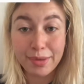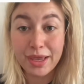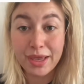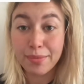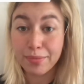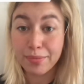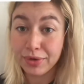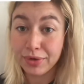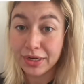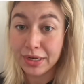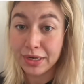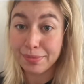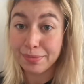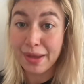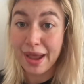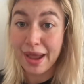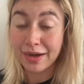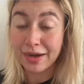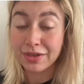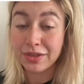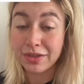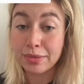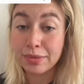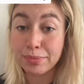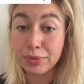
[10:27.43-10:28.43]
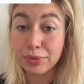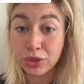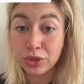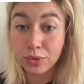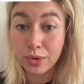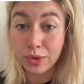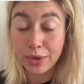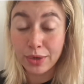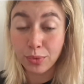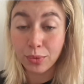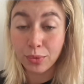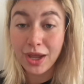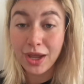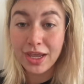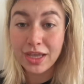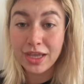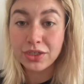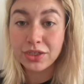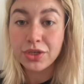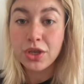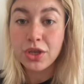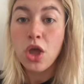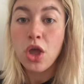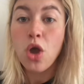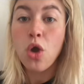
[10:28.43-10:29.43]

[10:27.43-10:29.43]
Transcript: and breed it back to the blue-eyed white,